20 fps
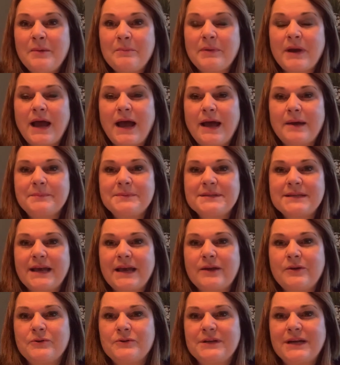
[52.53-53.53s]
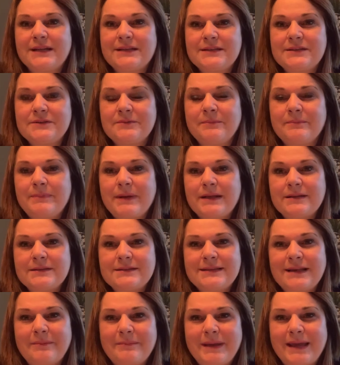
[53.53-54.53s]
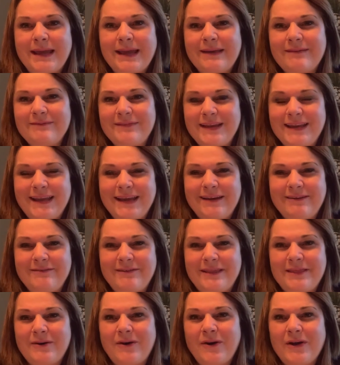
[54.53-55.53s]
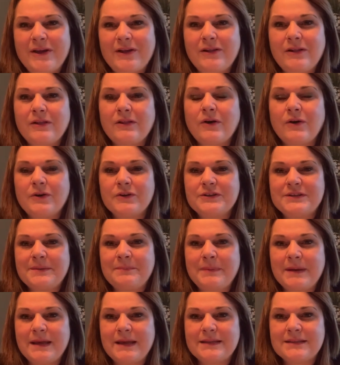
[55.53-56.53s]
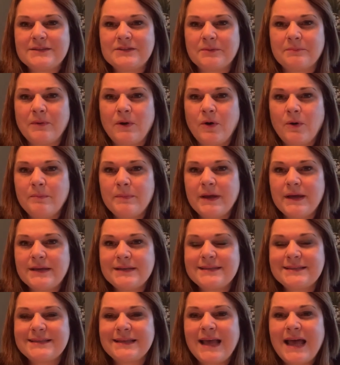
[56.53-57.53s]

Perhaps I could add some balsamic vinegar with oil or dip it in some hummus